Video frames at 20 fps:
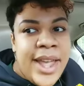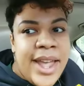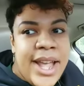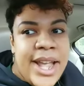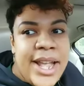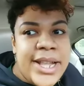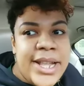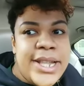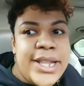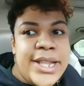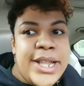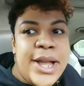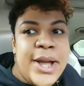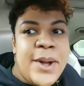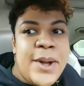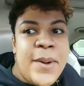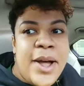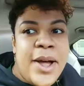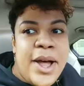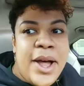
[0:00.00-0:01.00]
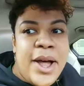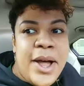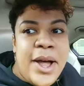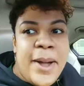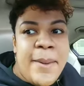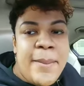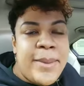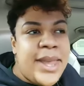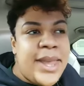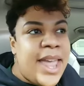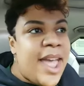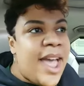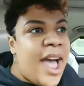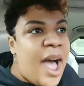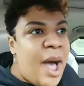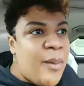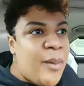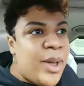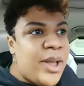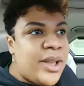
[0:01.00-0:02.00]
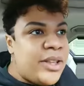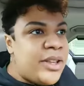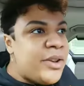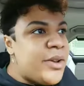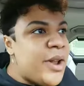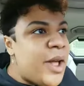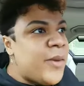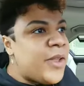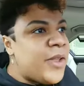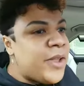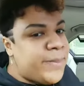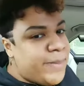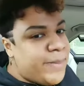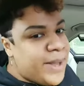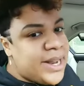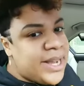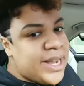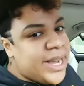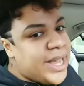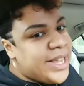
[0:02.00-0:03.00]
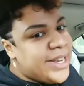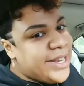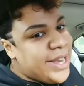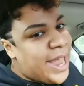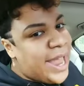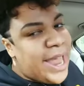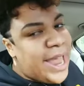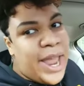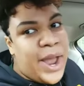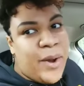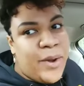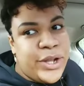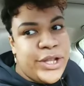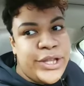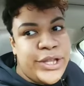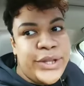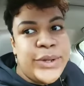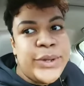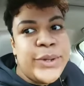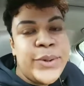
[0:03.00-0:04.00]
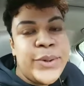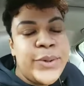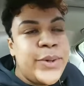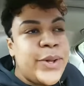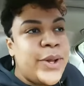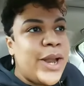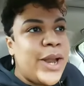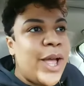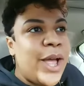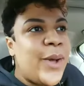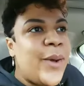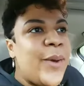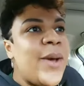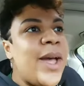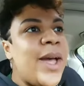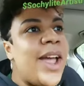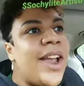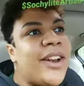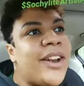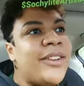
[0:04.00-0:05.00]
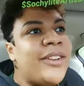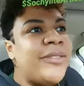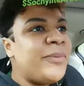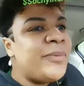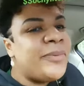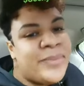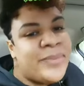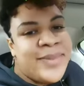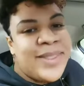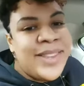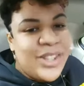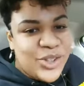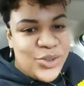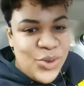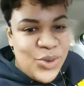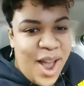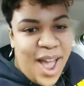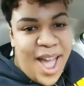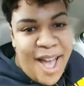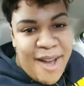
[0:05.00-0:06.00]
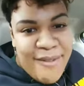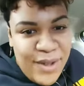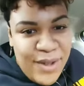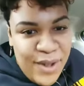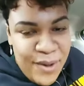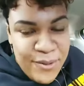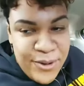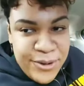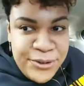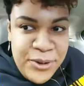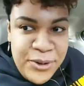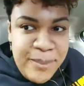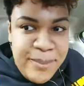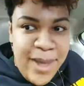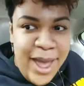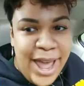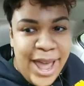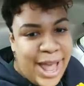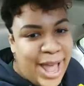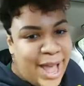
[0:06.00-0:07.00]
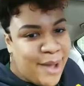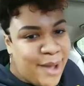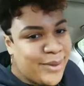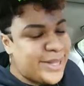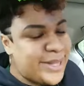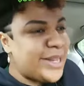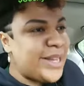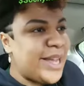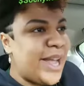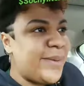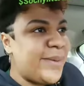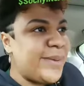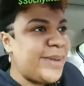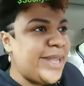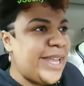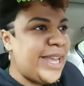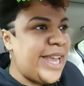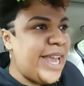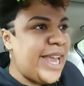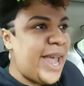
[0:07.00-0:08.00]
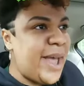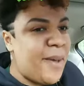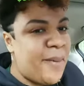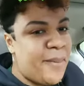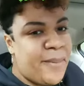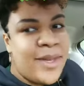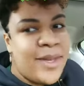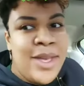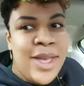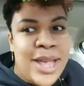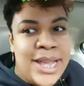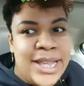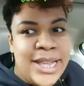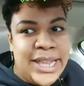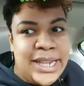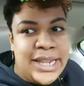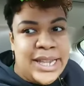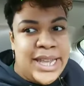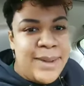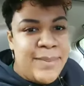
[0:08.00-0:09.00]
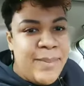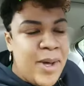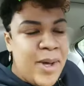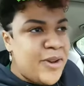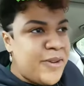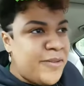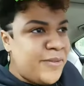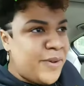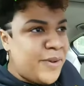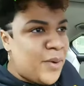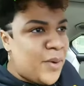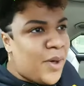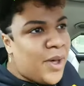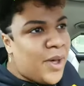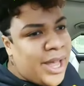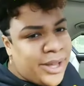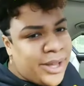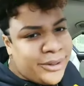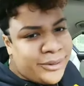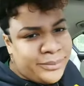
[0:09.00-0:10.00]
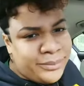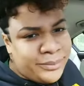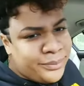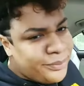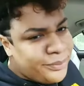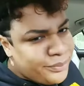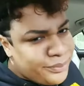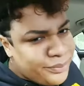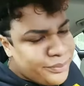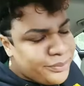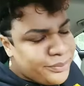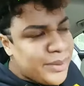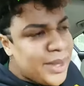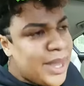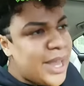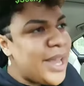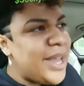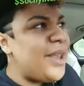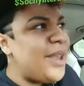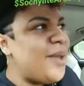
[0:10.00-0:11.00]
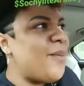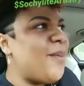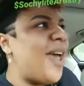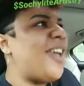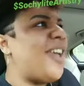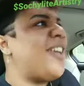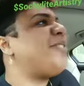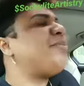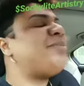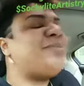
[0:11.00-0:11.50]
And so, um, yeah, I would, you know, spend a, a day or two, you know, and drive over from my house to come see him sleep on the floor. Anyway.